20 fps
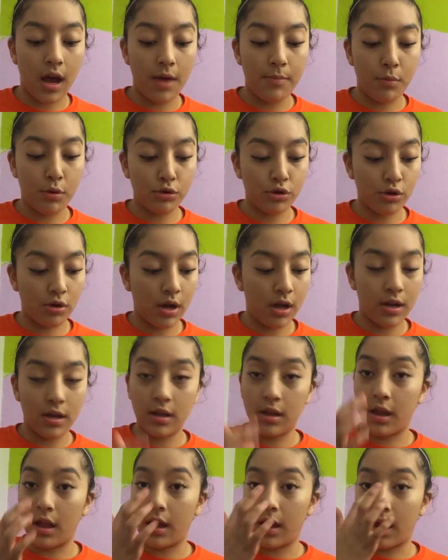I'm also
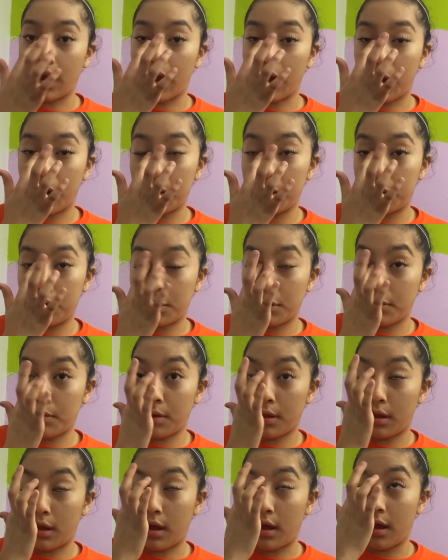kind of like, I kind of do
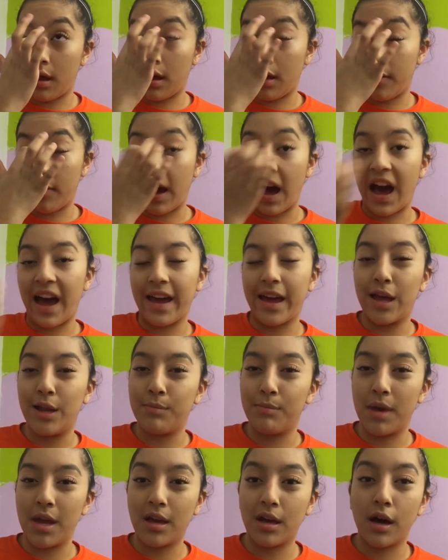a lot of
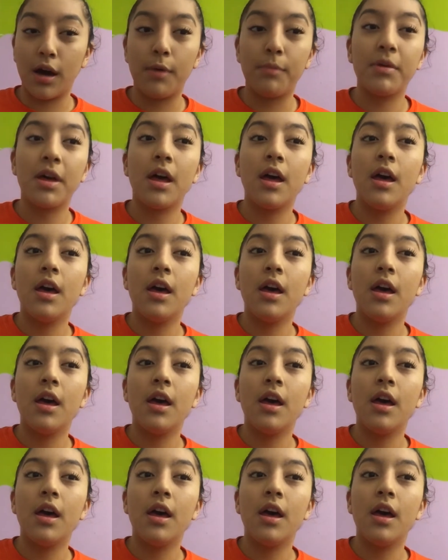high-end makeup